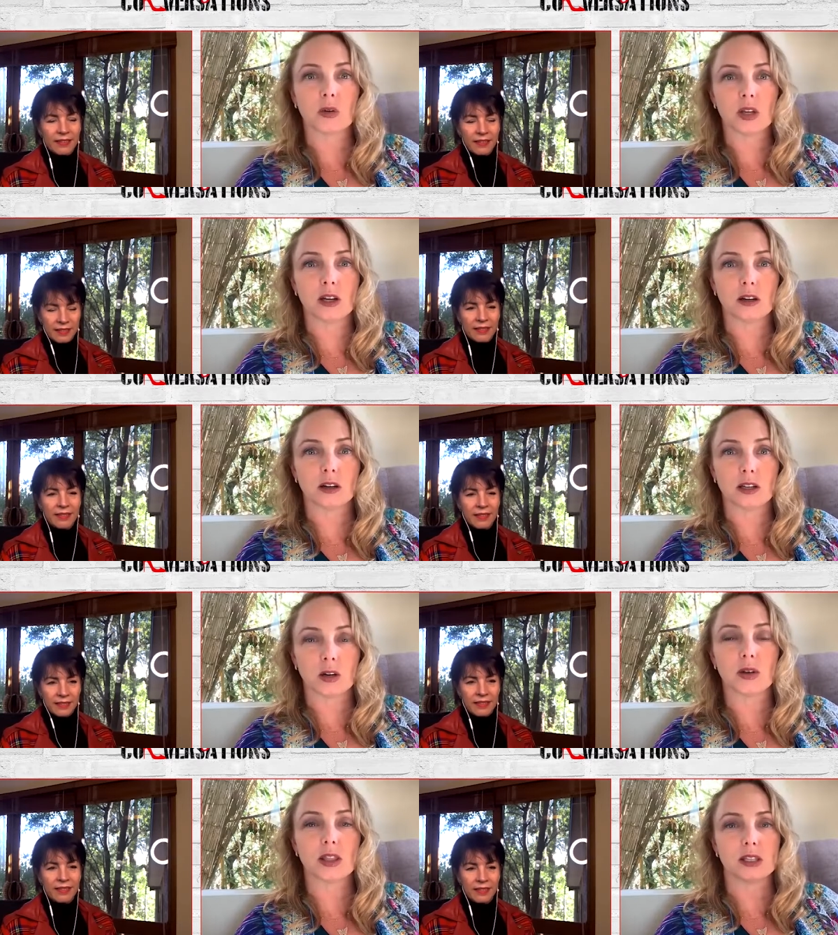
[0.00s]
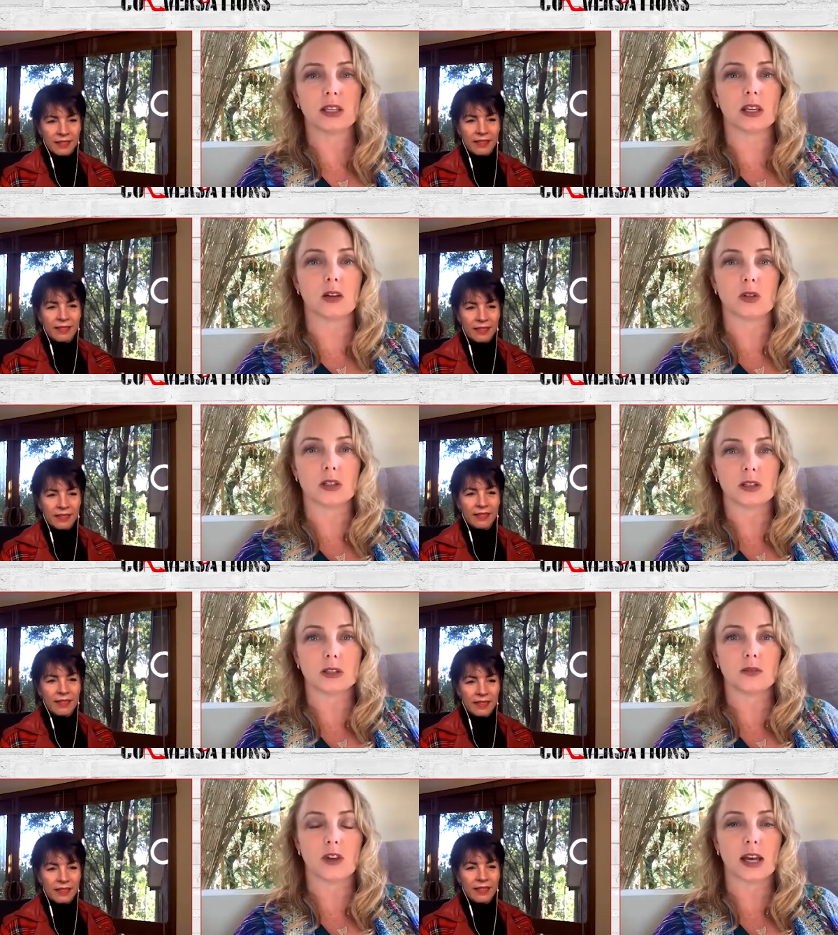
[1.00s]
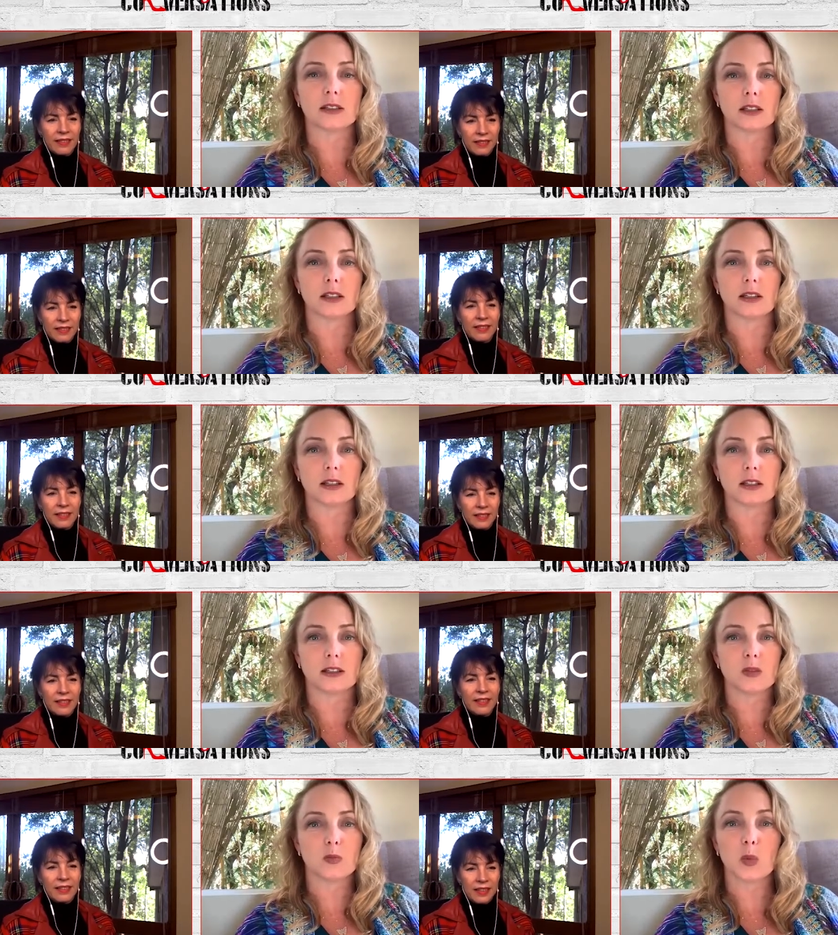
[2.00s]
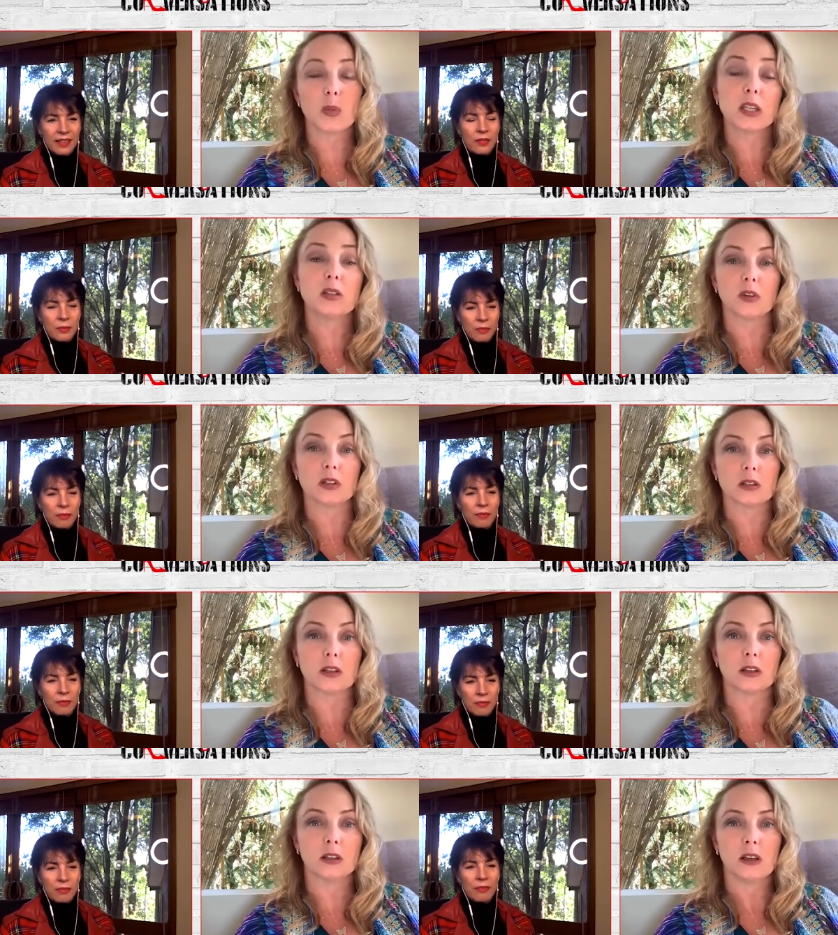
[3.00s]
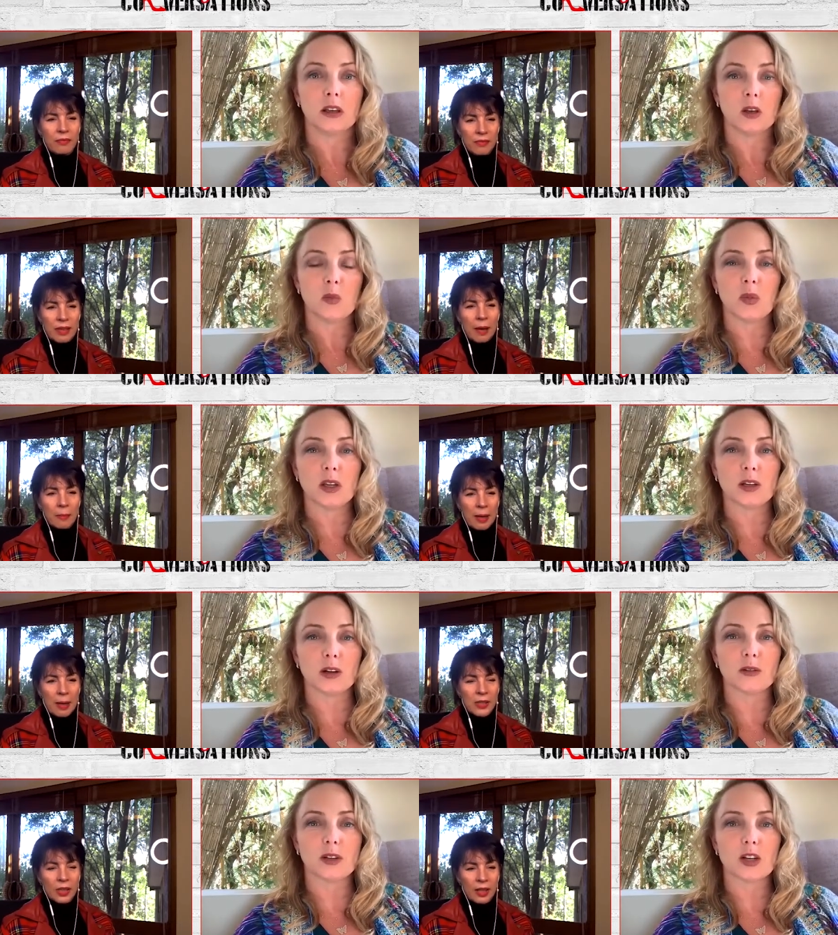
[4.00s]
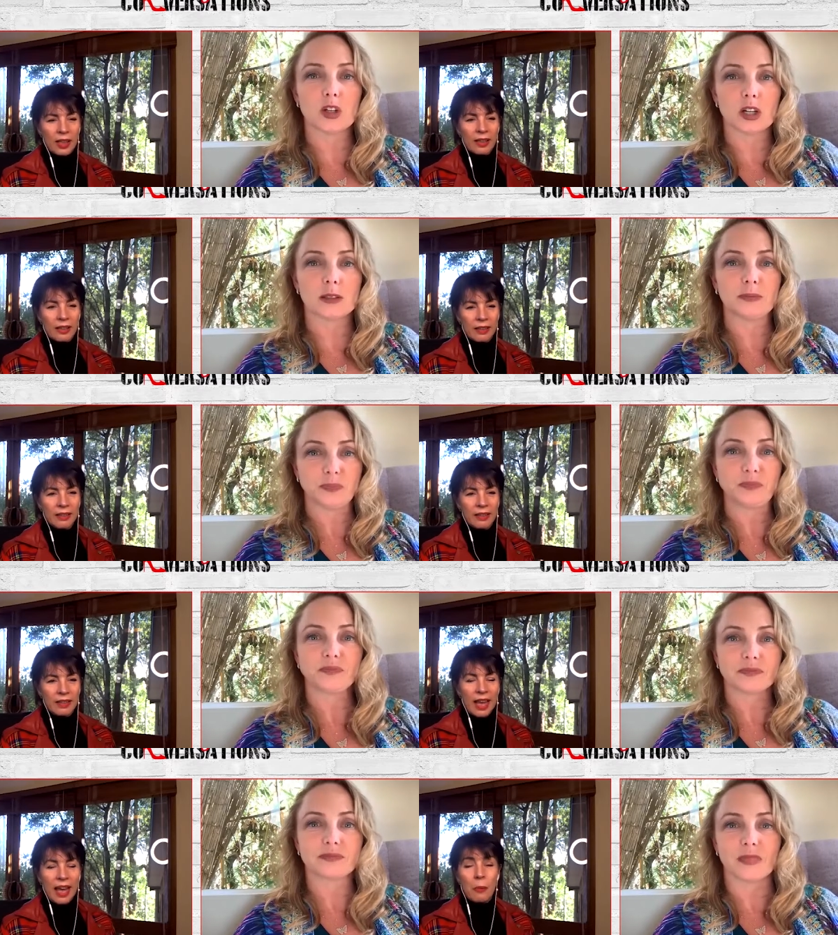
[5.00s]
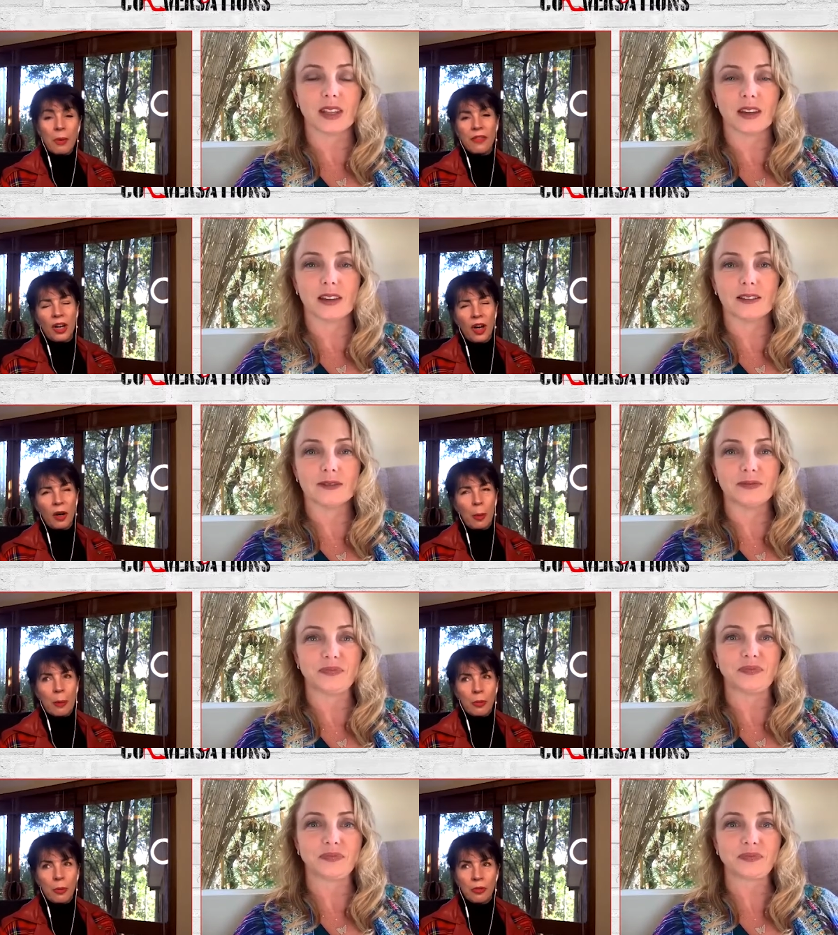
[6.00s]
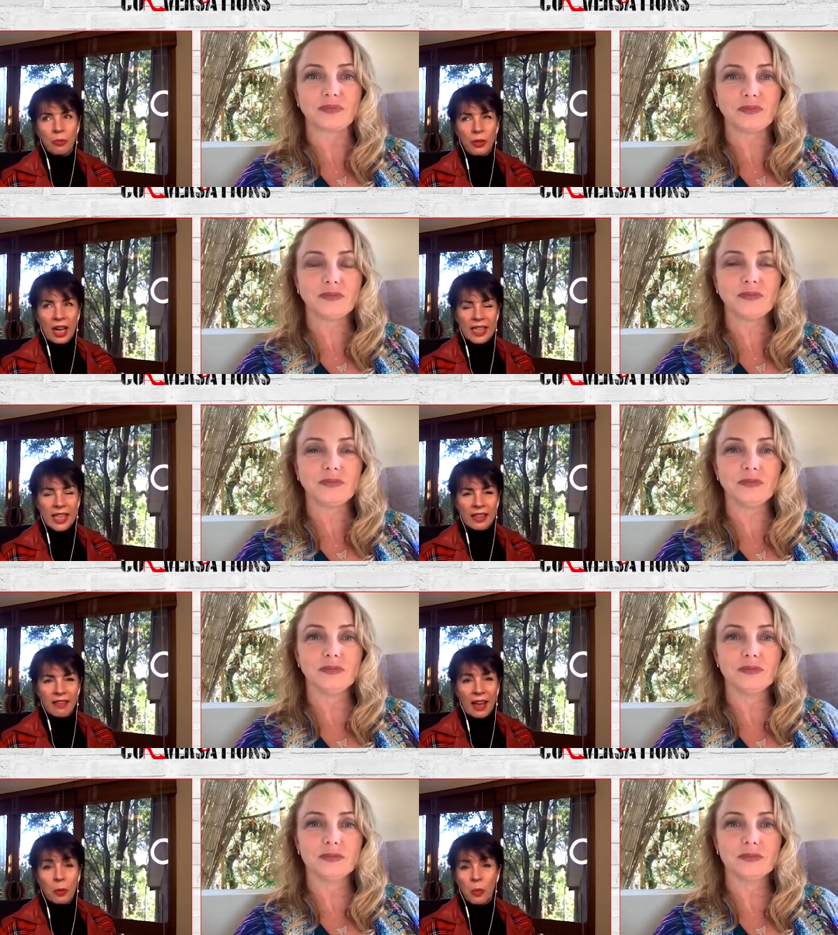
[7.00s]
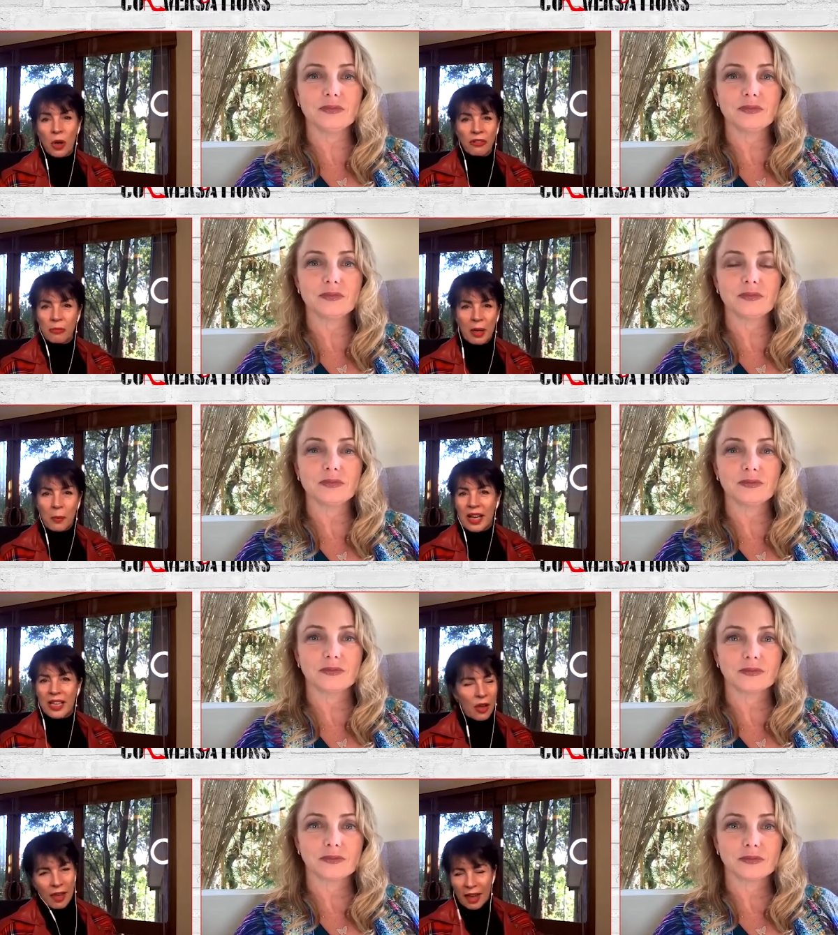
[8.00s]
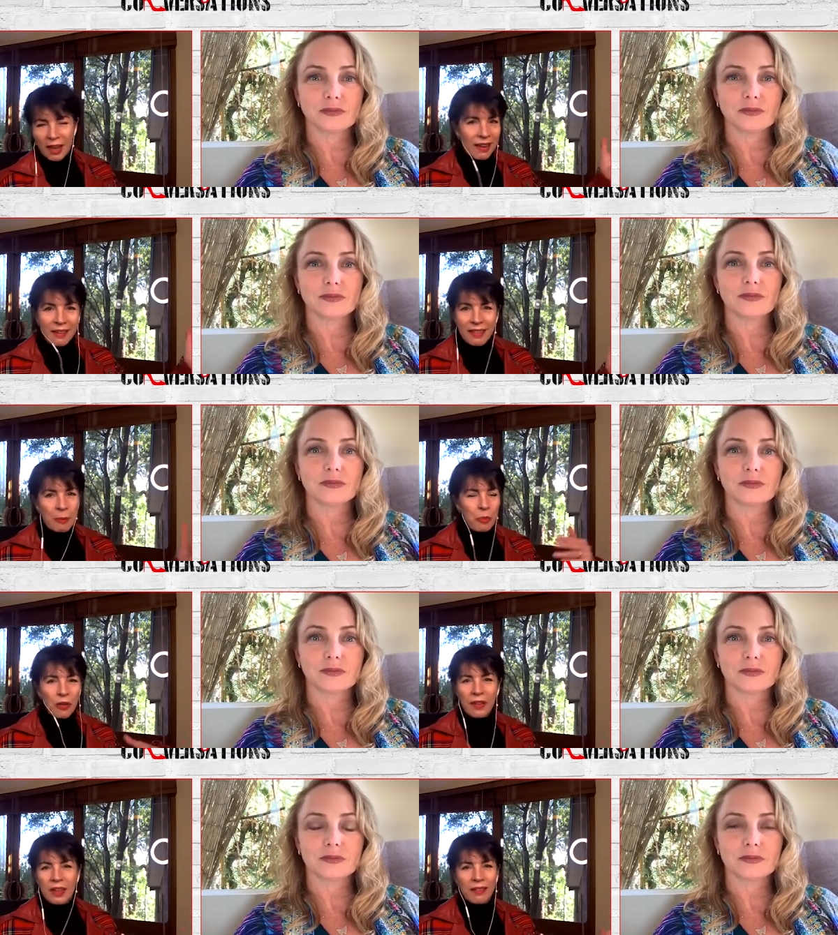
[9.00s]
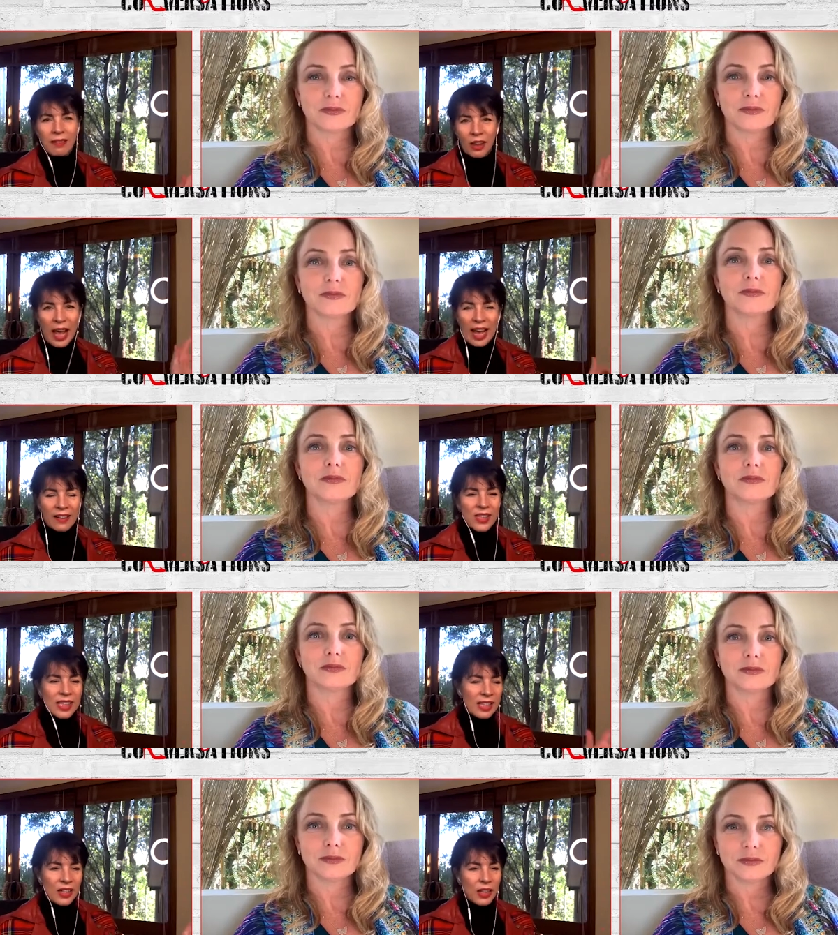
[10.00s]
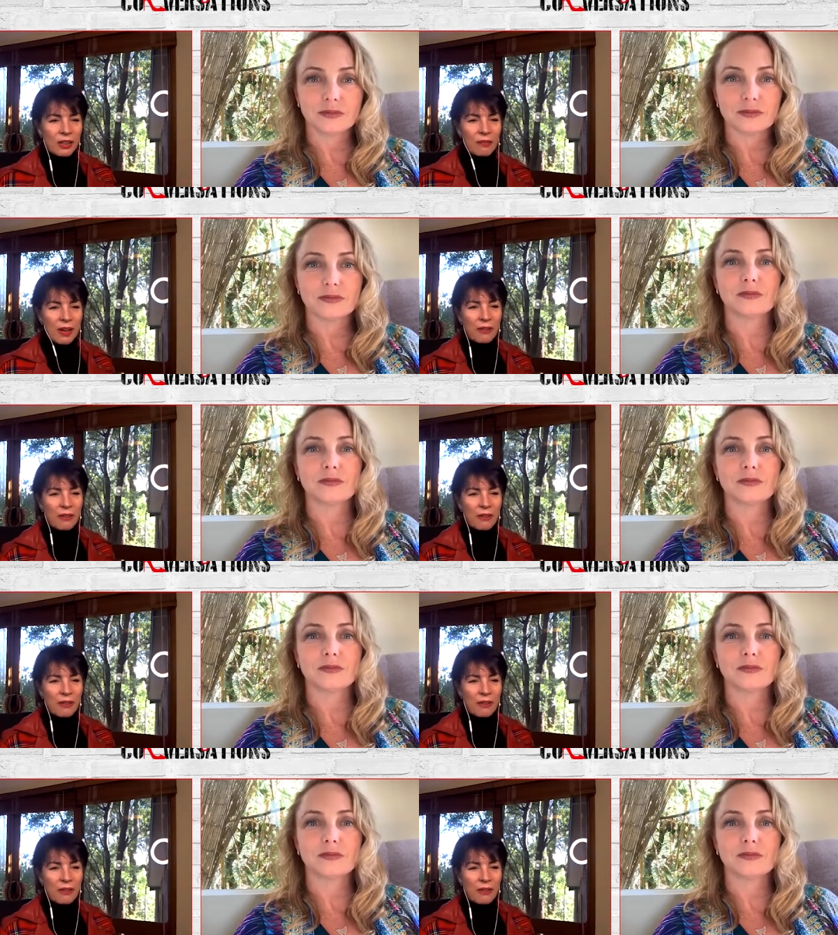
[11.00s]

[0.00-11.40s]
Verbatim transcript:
Speaker 1: here, you know, in the city, which is vastly, it's just more peaceful to yeah, be near absolutely. nature.
Speaker 2: Yeah, we've yeah. got a lot of people realizing that they can work from anywhere, so they're they're moving, you know, out of Sydney to uh,